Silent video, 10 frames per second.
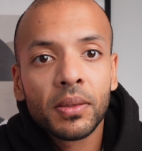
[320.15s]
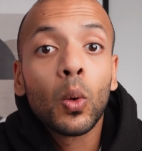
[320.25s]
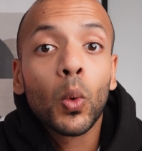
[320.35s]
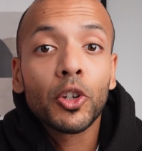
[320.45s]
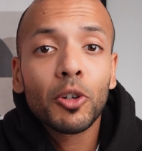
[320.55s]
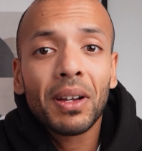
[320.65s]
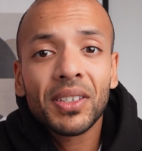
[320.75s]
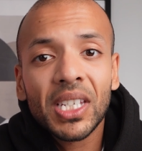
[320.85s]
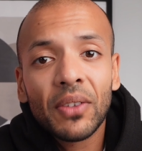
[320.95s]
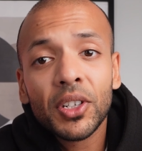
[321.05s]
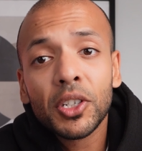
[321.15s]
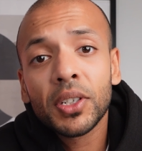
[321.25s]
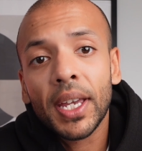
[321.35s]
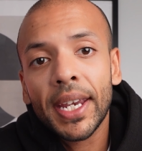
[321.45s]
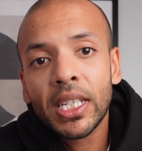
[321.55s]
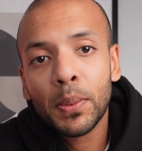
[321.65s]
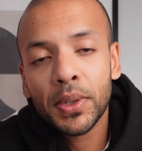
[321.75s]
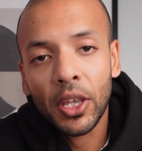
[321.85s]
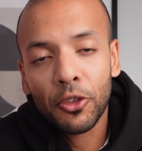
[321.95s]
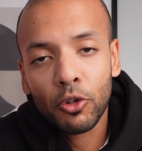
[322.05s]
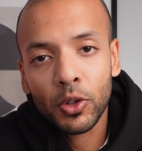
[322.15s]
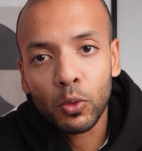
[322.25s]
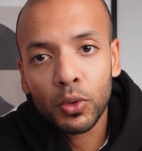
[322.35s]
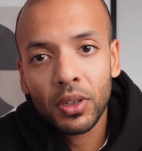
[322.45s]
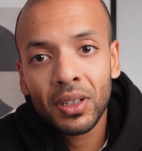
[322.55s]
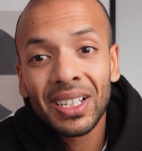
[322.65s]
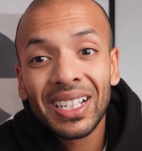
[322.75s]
When you're about 70 to 80% through an order,